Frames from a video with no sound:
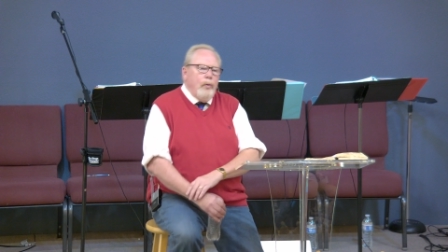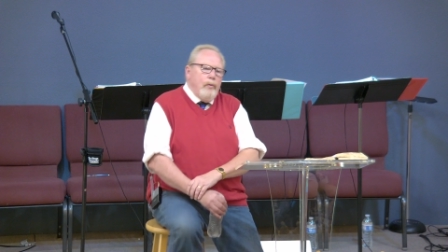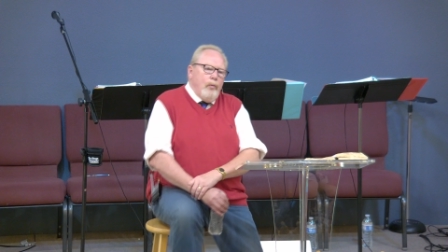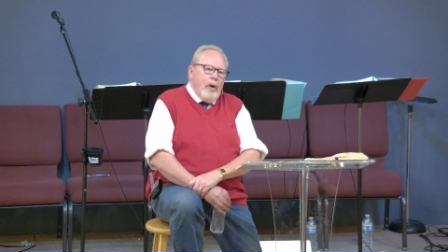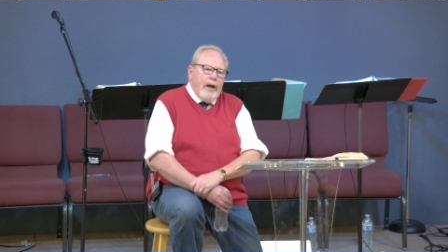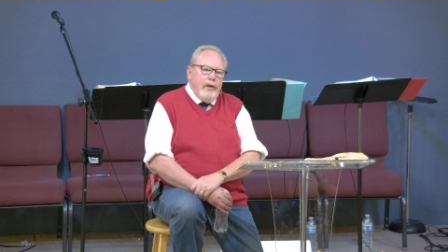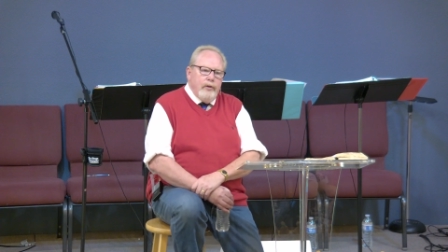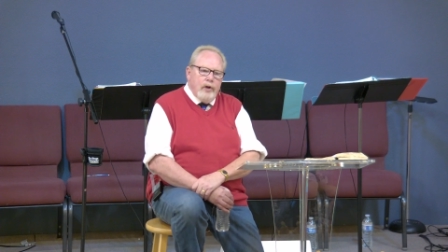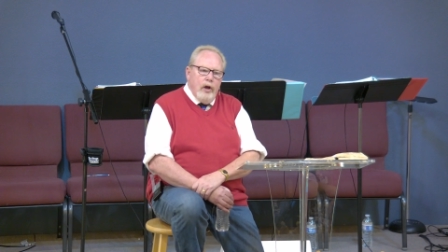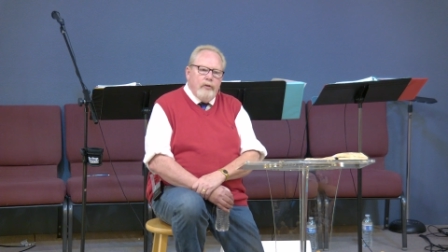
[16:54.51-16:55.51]
we were writing
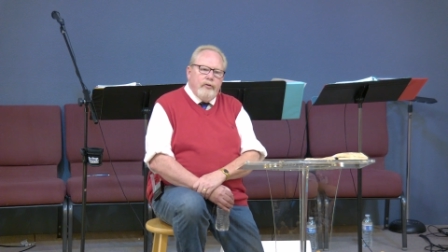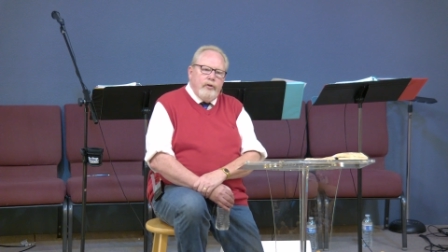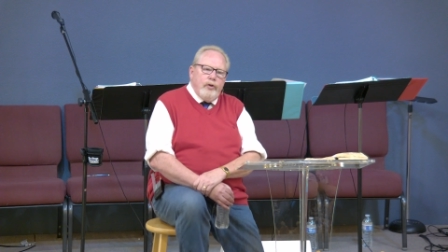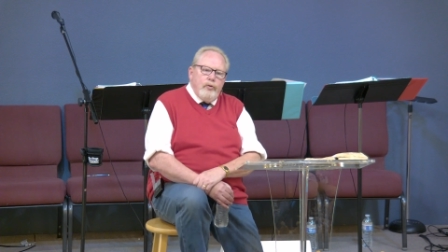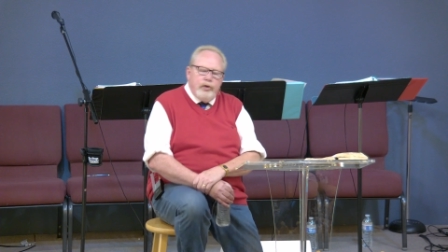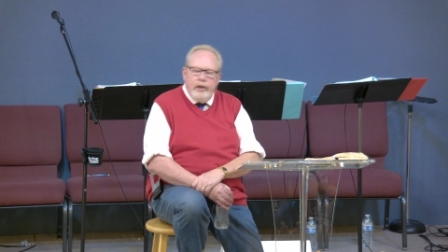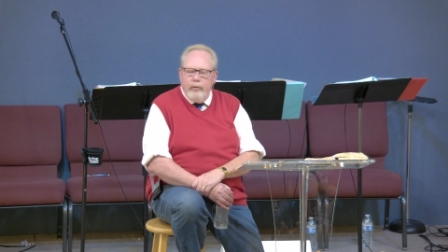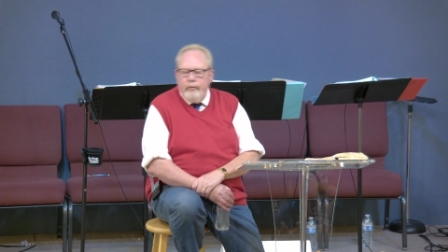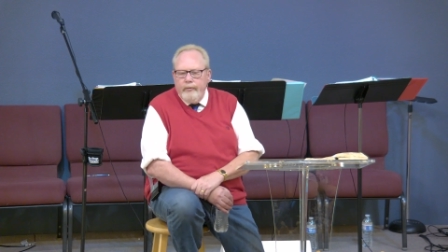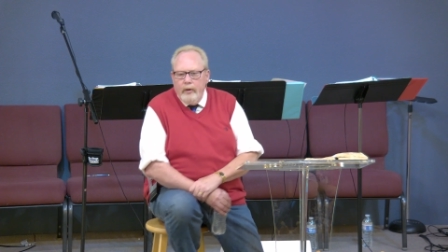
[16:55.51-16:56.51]
the Constitution. They
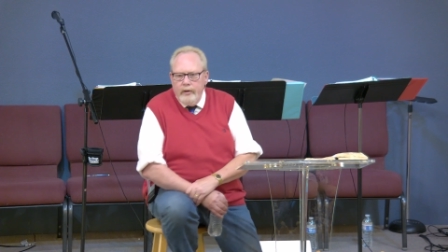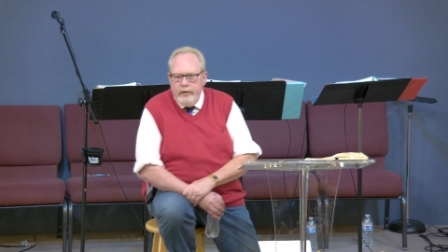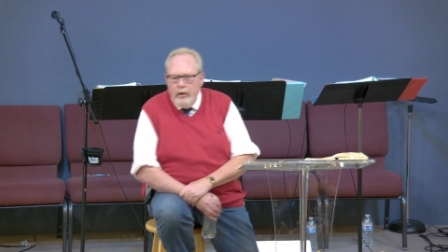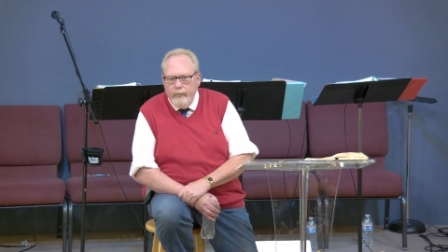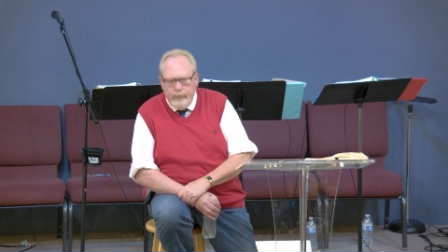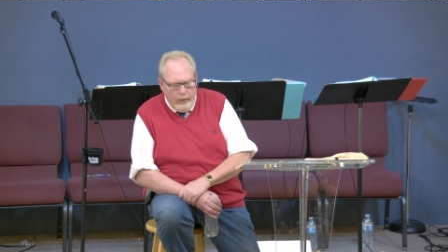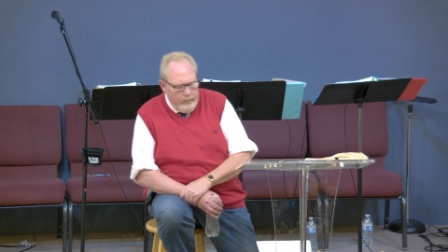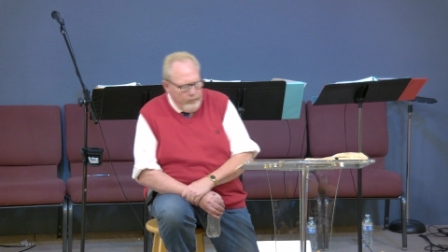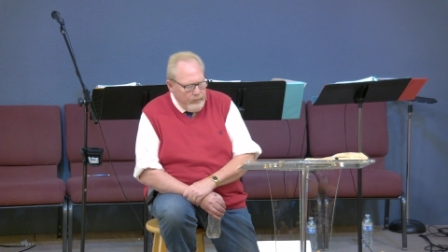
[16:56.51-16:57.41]
were in Philadelphia.